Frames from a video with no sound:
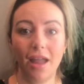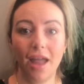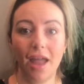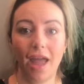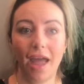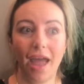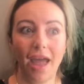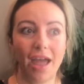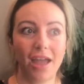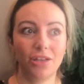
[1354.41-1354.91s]

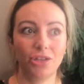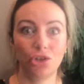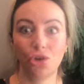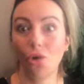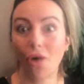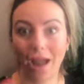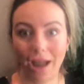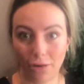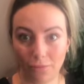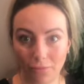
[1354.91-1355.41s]
and got
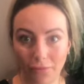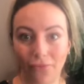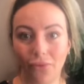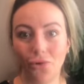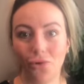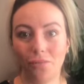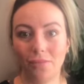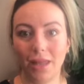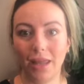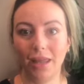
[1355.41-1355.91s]
out before
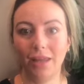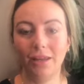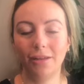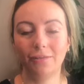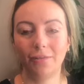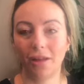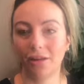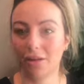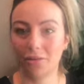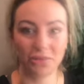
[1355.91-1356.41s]
me,
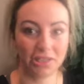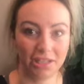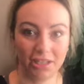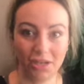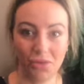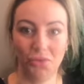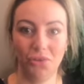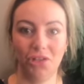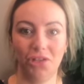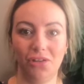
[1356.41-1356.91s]
and I was
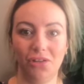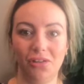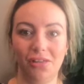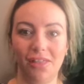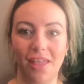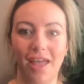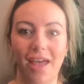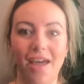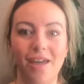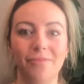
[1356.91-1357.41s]
still stood
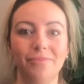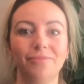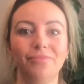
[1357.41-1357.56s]
there.